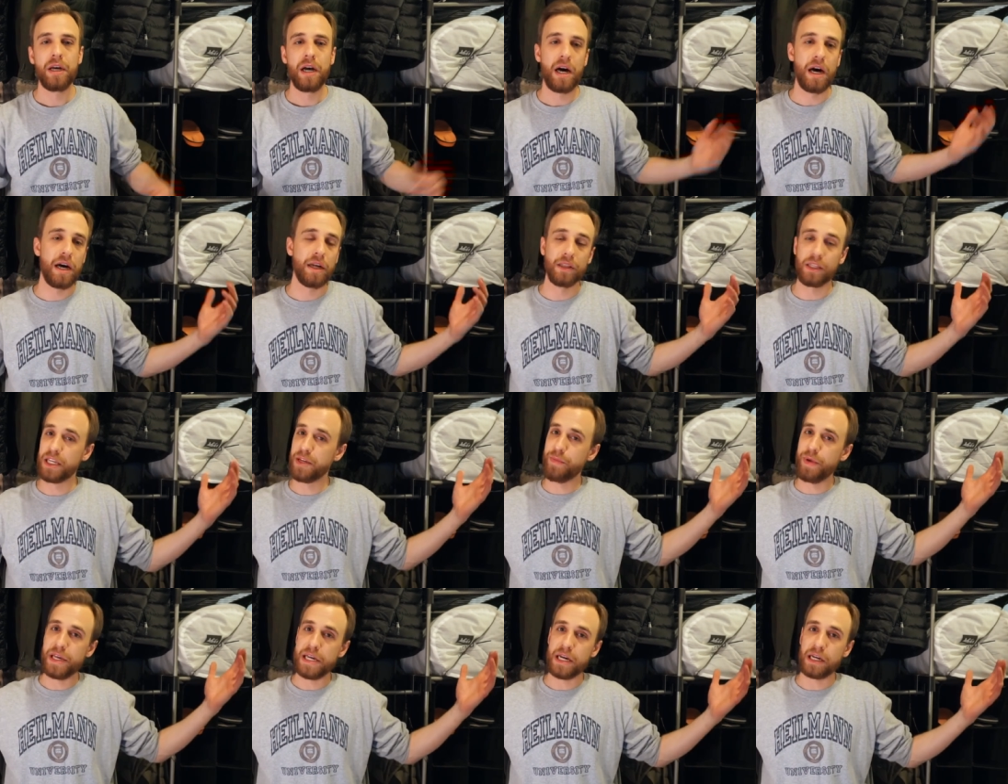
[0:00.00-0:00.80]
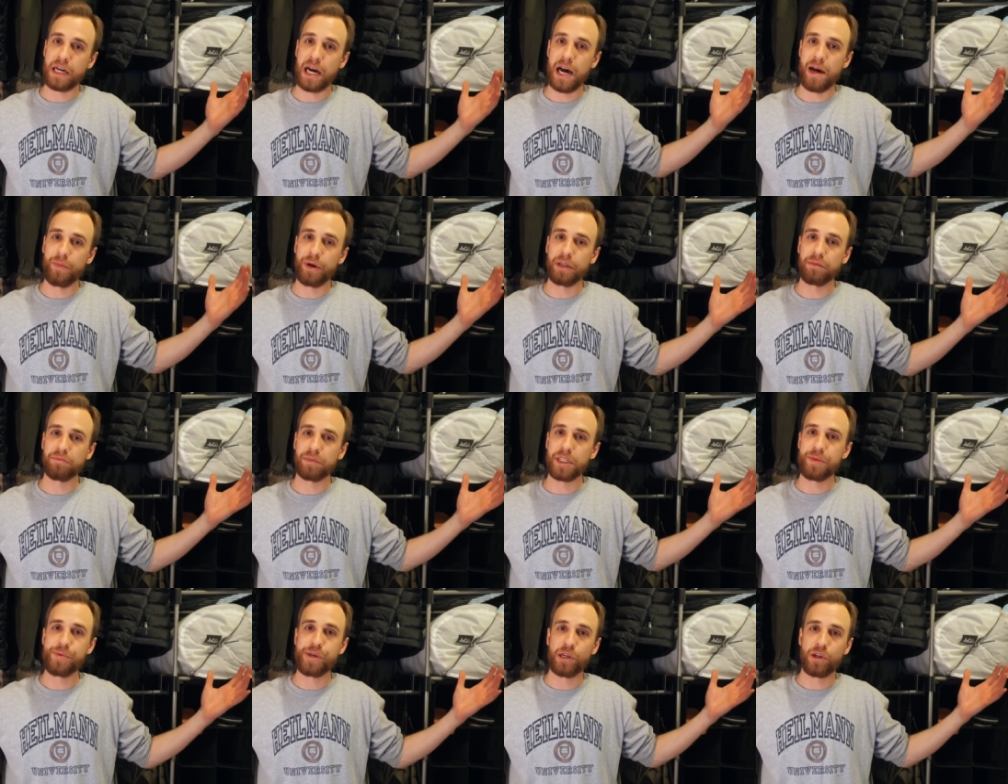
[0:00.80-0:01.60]
Uh, leave me a comment.
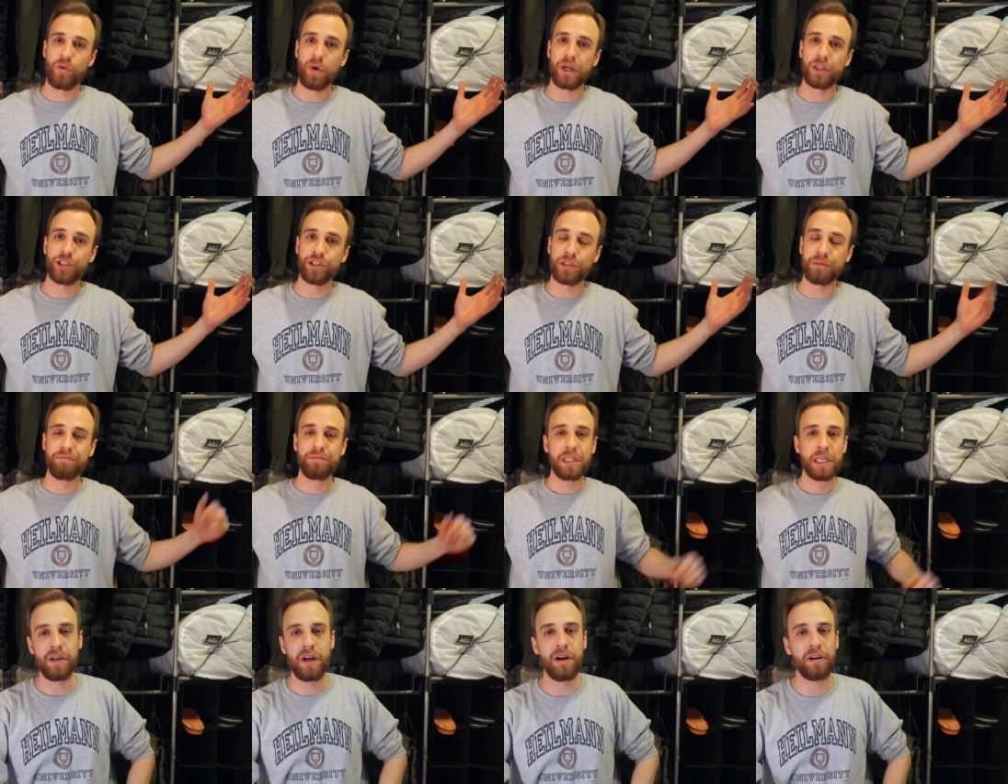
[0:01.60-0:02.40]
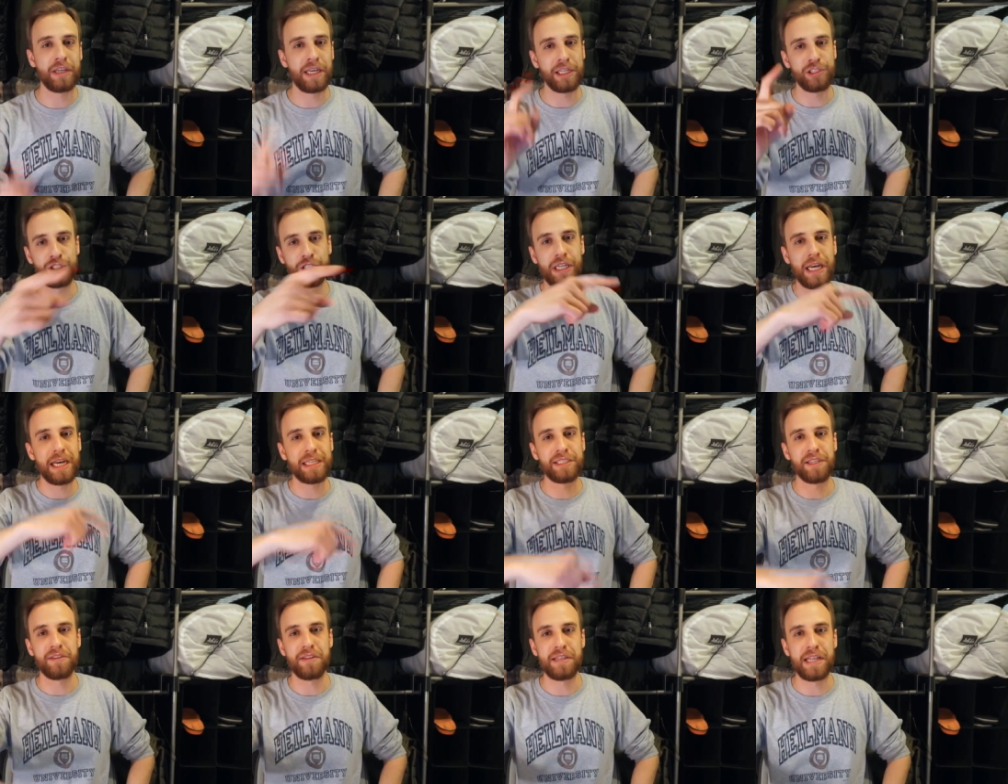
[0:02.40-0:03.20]
Leave me a question. I'll catch you
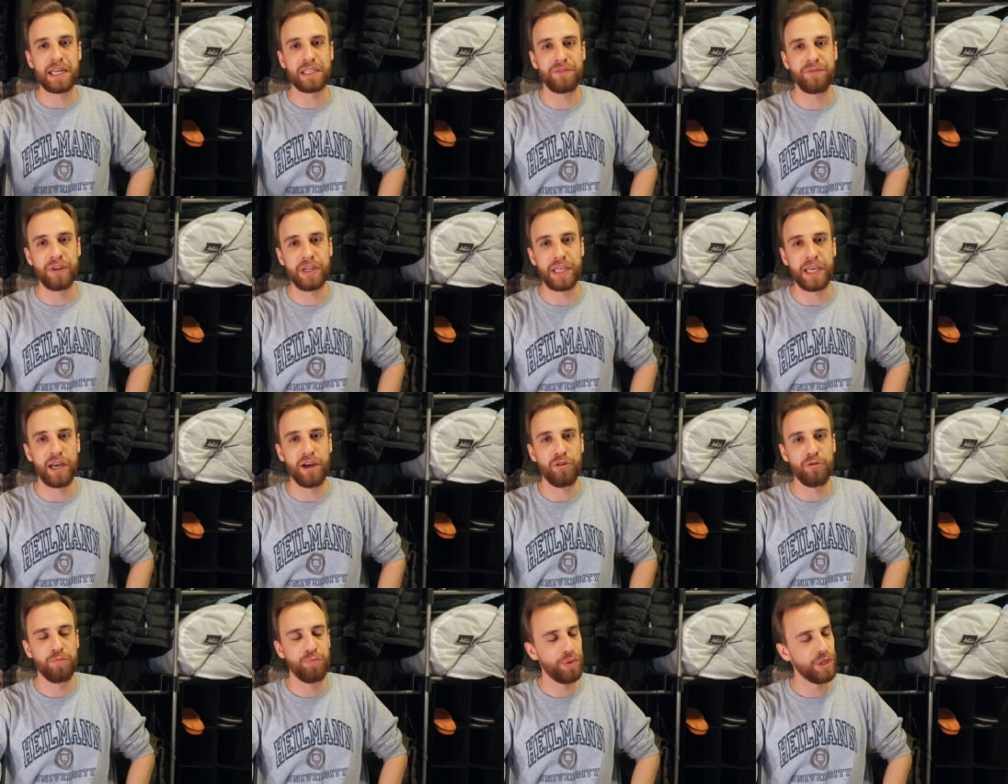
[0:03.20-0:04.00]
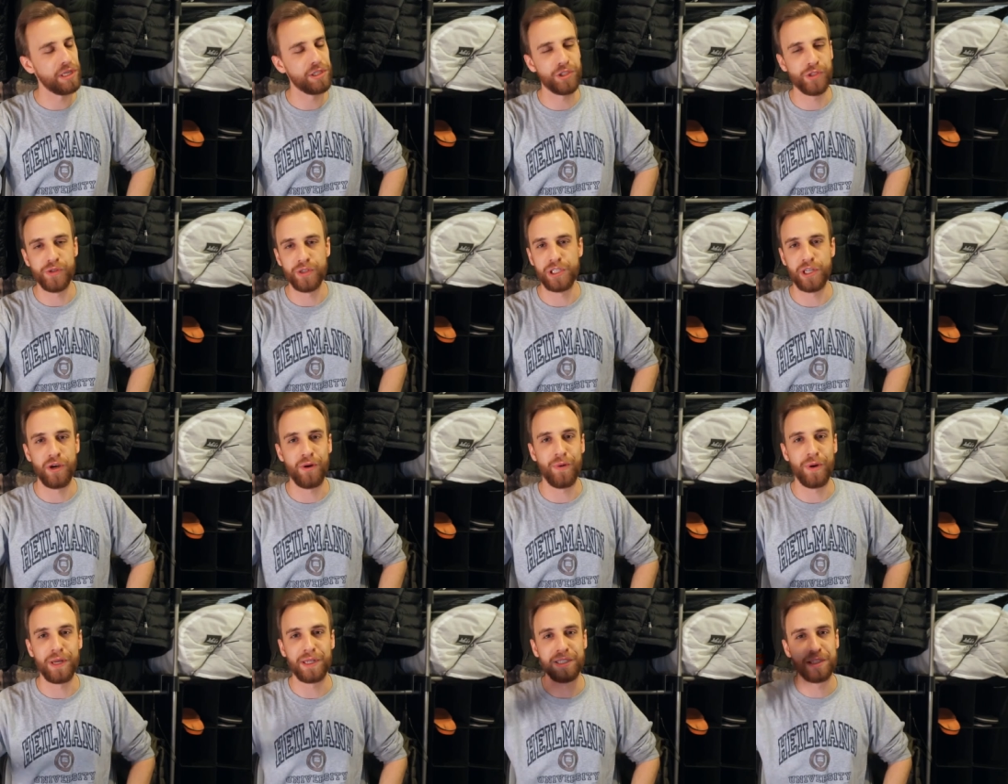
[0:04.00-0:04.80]
guys on the next video. Pleasure as
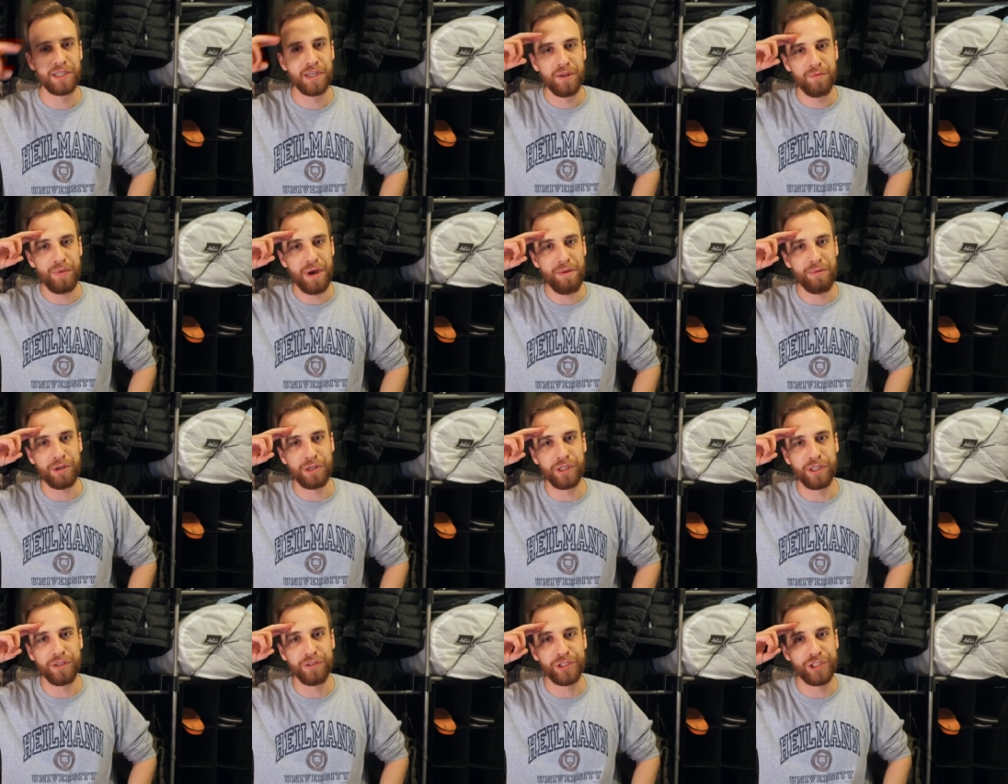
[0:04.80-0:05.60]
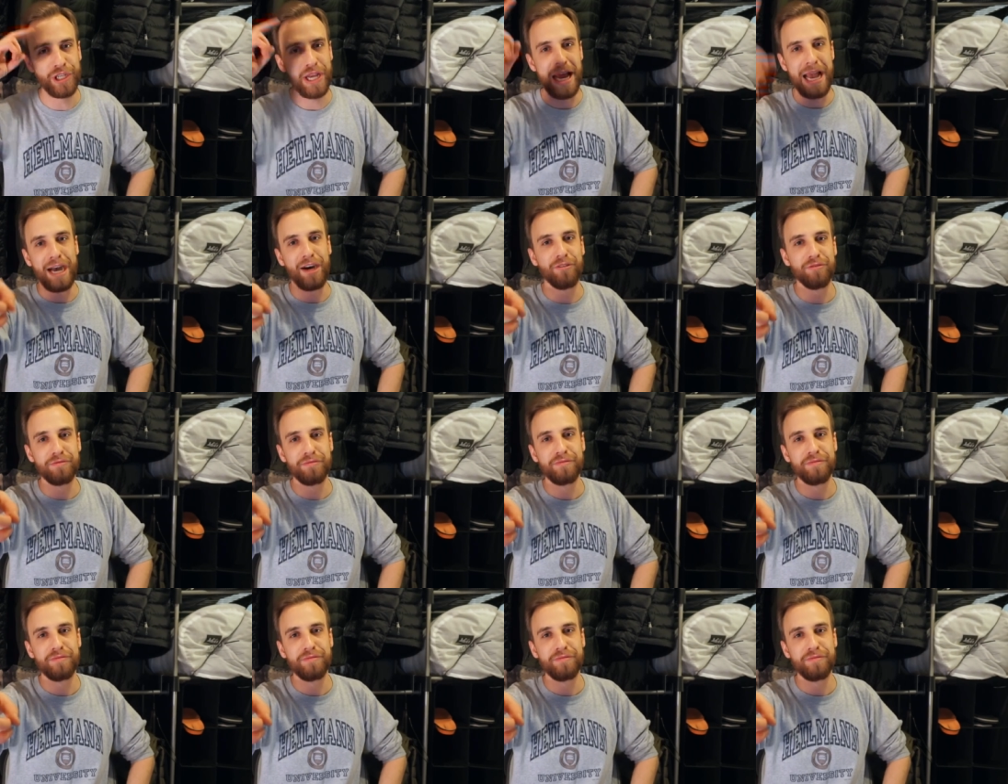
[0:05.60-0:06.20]
always. Baba Ganoush out.